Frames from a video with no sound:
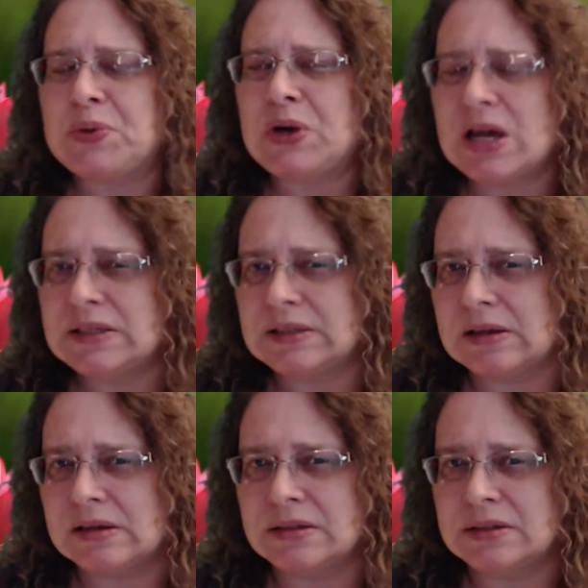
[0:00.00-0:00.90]

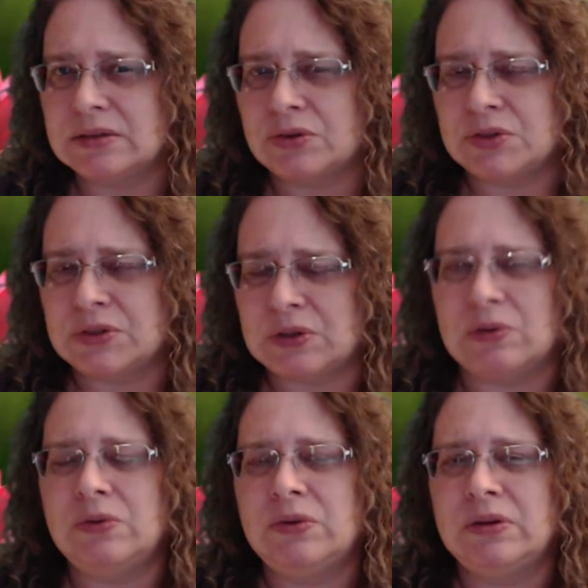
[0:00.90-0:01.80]
process or
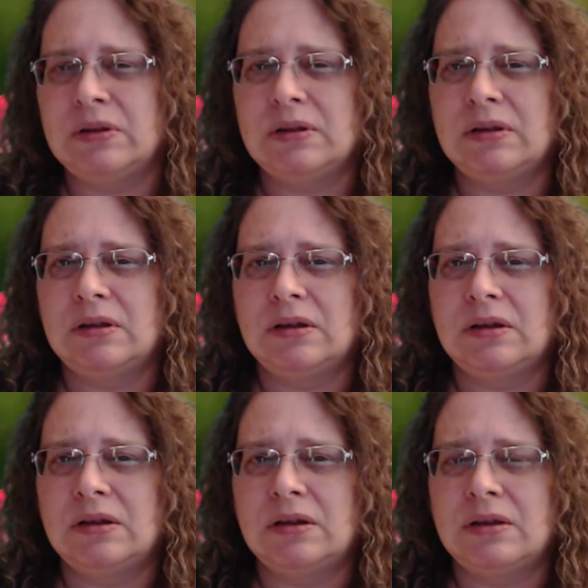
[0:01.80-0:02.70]
so,
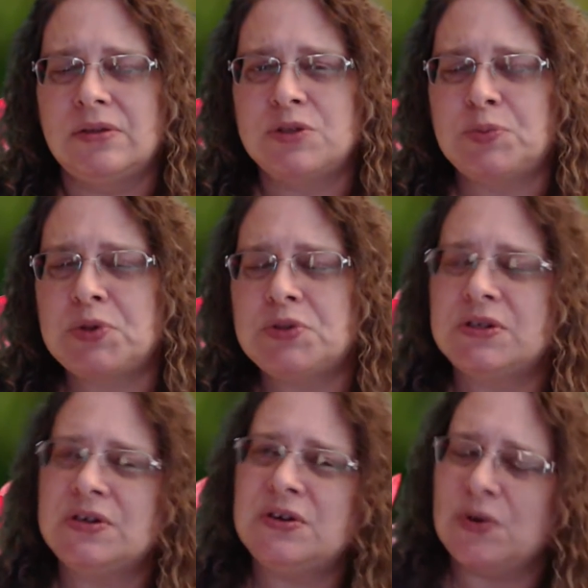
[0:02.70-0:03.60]
this
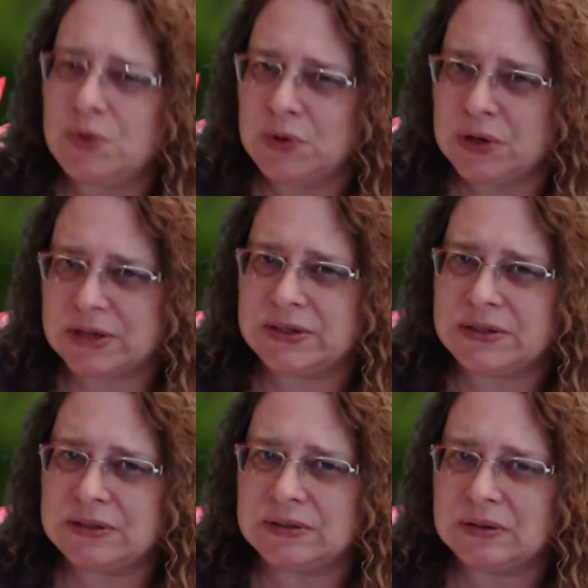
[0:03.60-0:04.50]
person
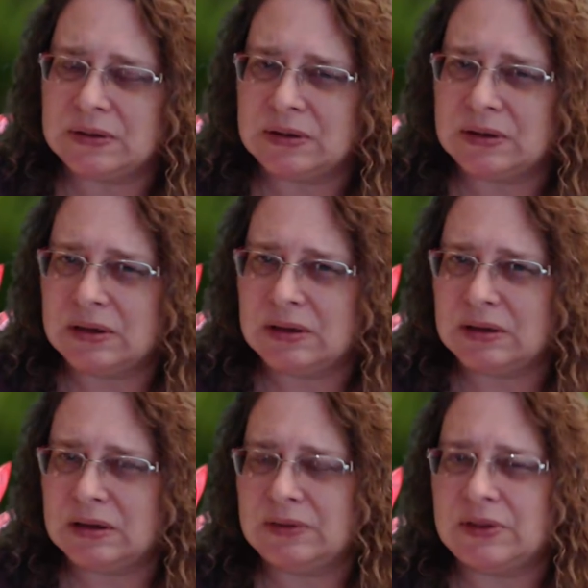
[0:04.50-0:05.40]
noticed
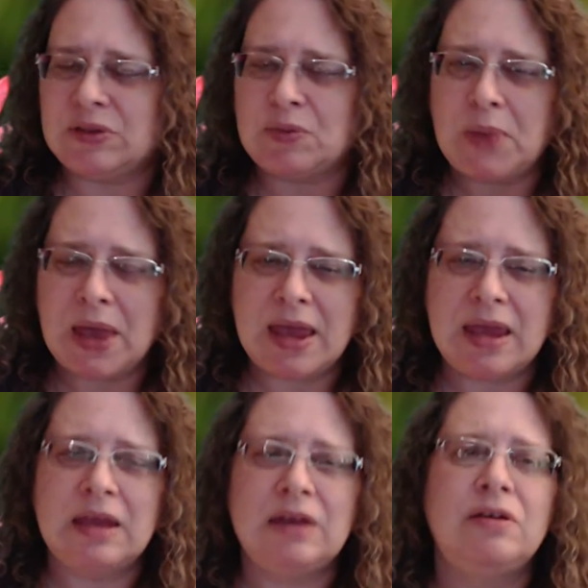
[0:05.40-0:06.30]
that the
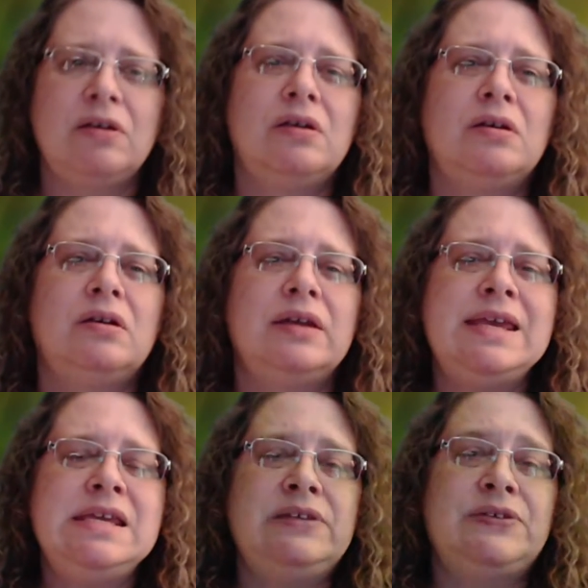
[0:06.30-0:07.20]
pain
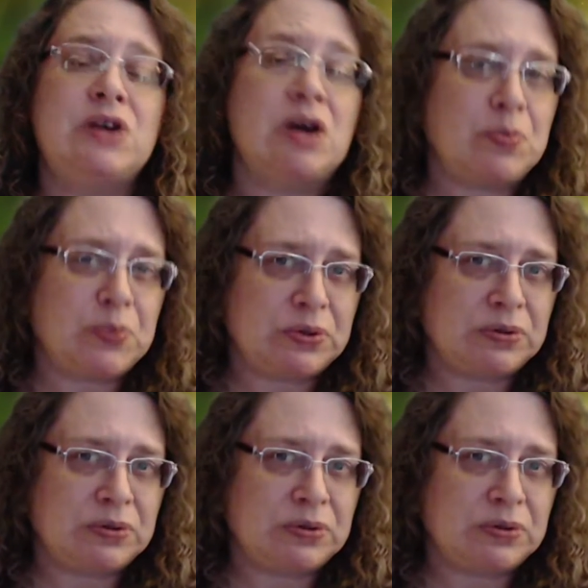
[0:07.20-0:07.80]
eased up